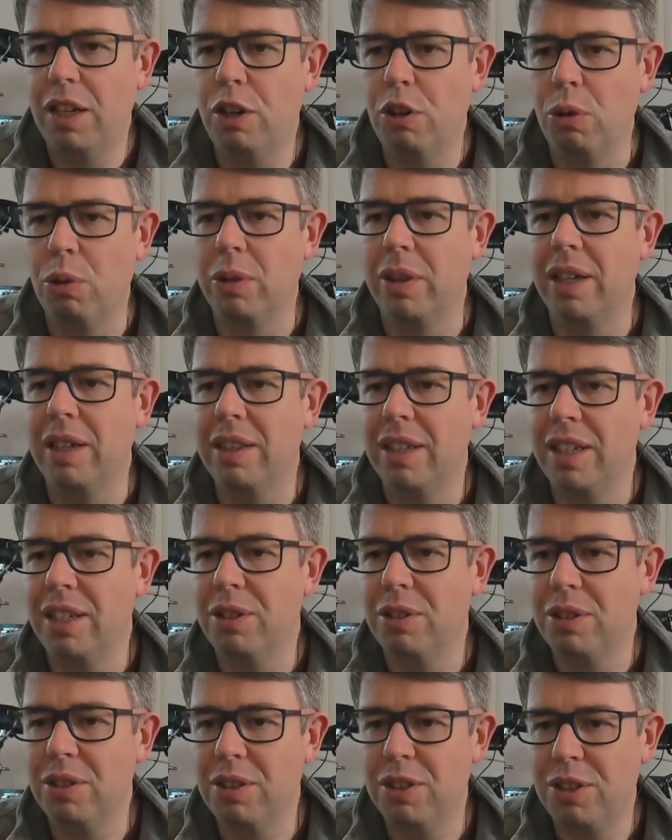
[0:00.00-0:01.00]
or
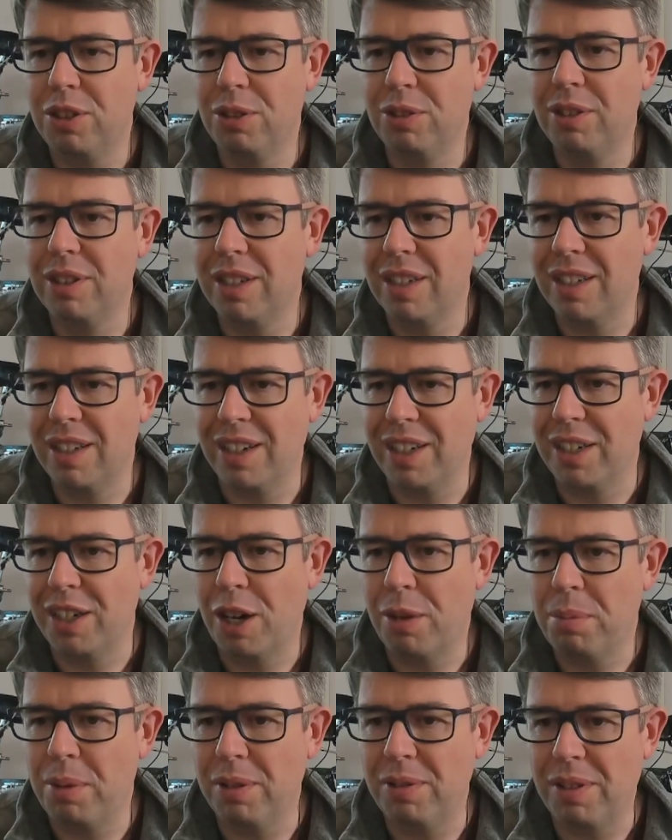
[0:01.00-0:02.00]
they should line
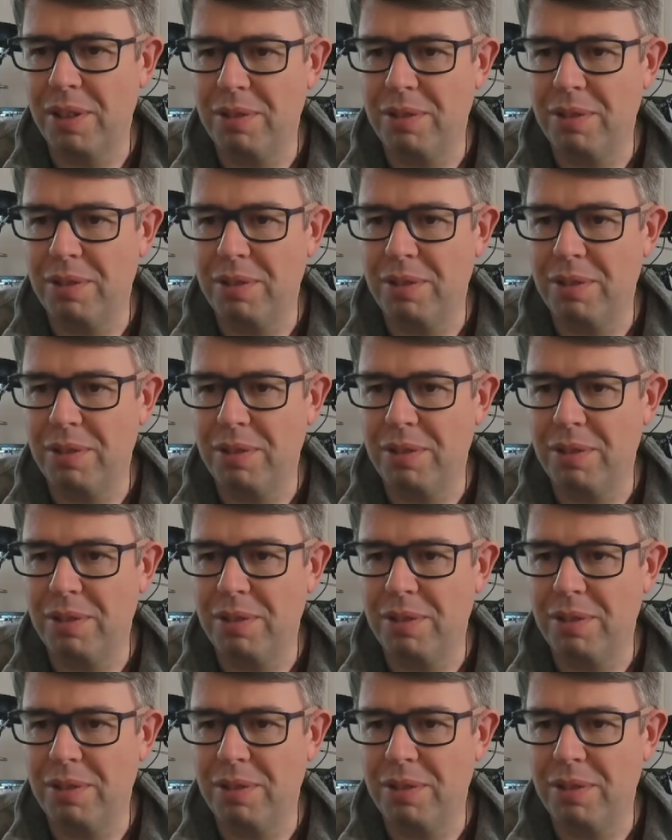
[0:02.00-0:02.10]
up if